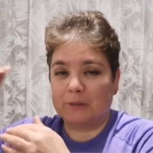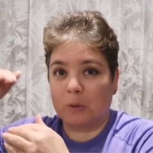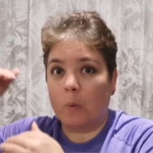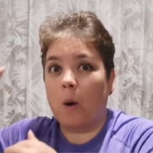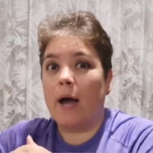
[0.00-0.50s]

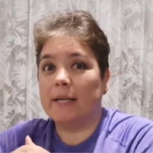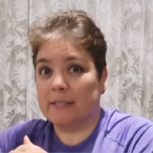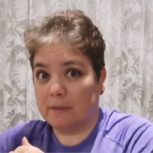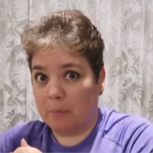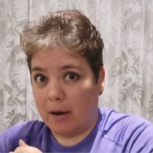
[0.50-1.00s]
to
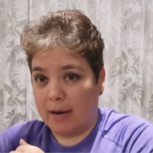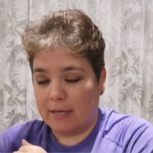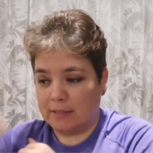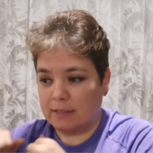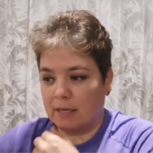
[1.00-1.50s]
quieten
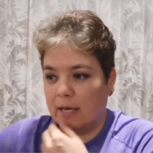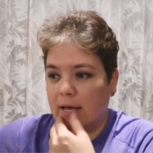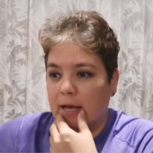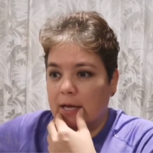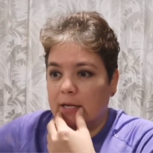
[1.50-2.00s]
mind.
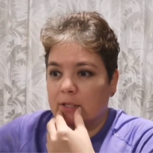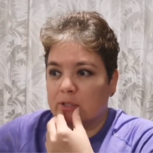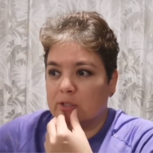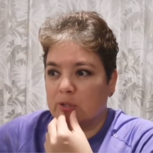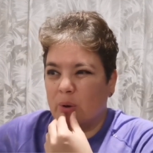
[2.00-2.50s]

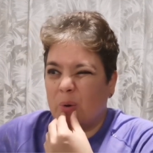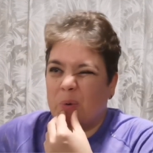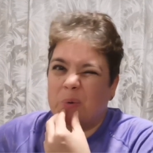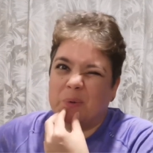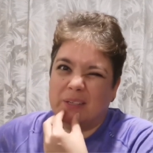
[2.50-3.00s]

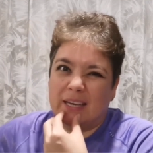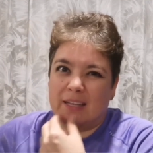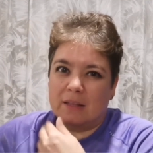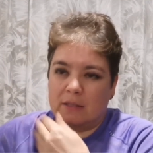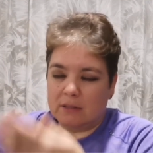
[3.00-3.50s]
So
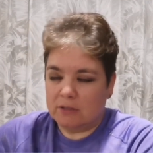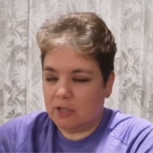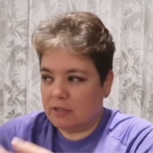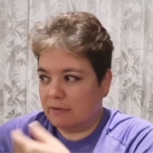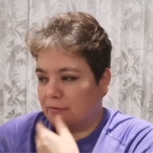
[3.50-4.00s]
yeah, that's
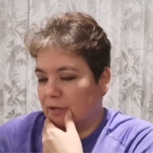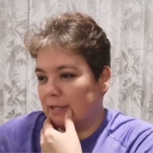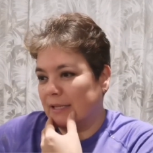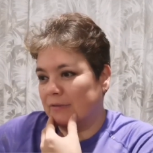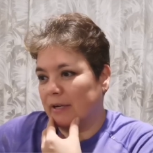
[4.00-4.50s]
just a
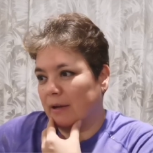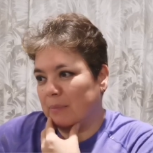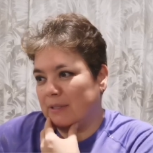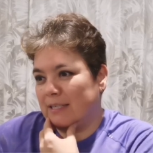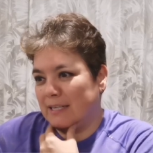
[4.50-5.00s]
friendly
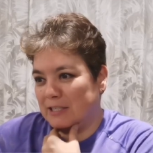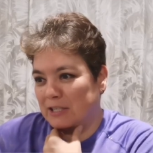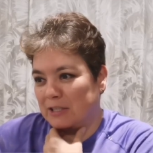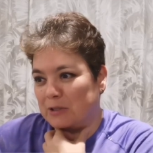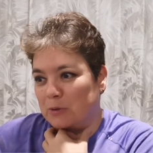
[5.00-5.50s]
recommendation.